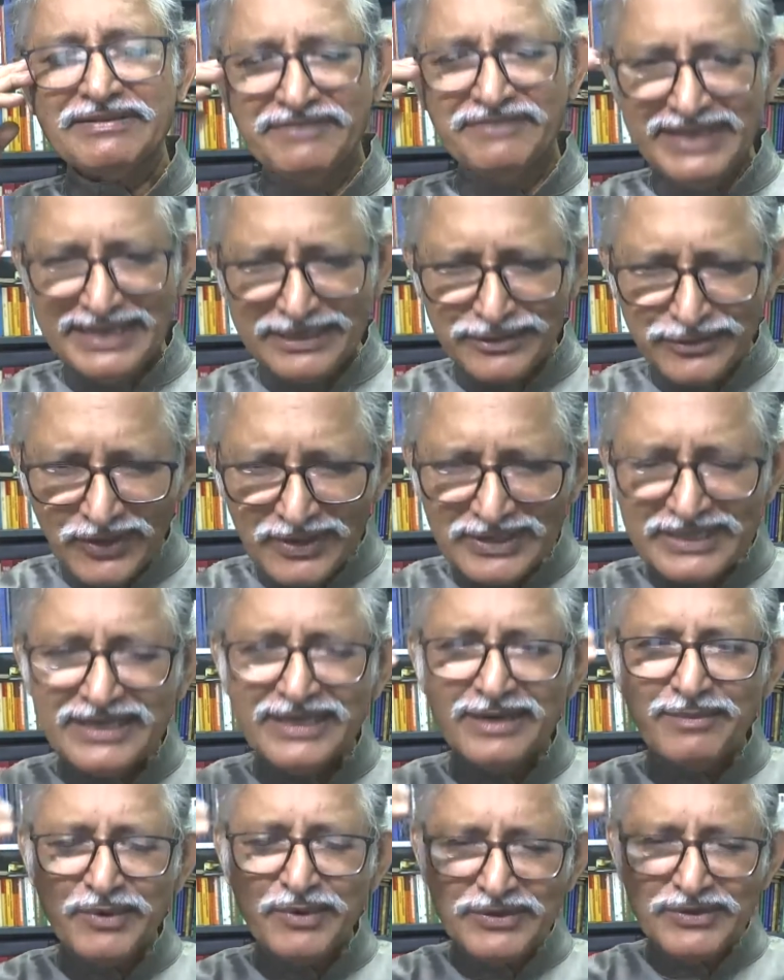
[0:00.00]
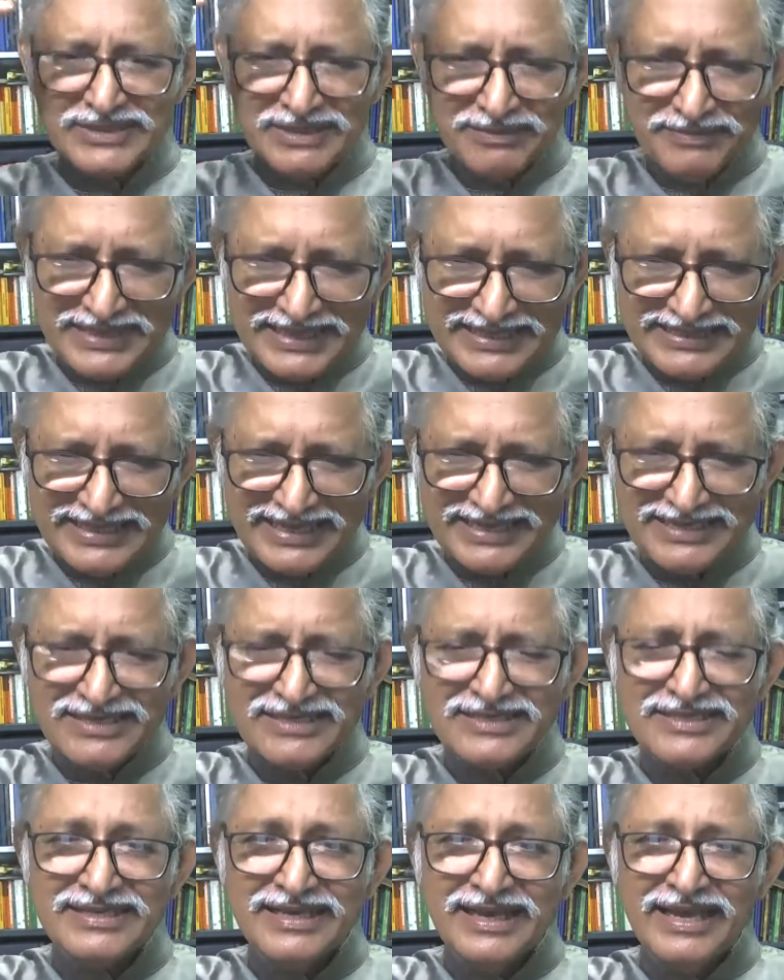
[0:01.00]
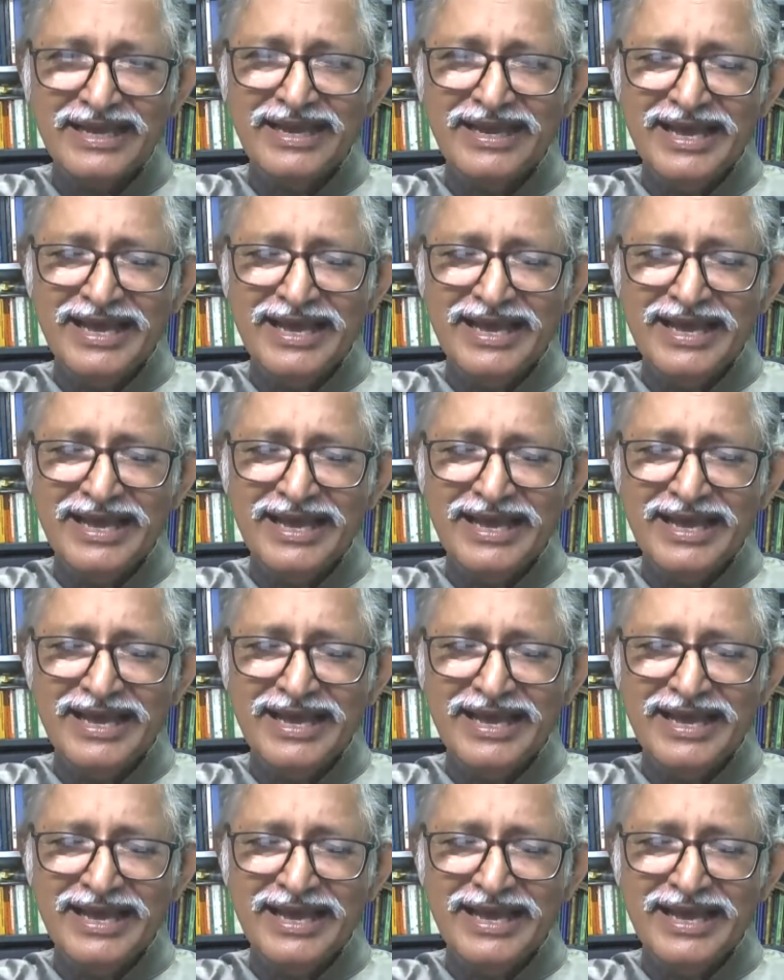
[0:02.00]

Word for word: We are talking about something that is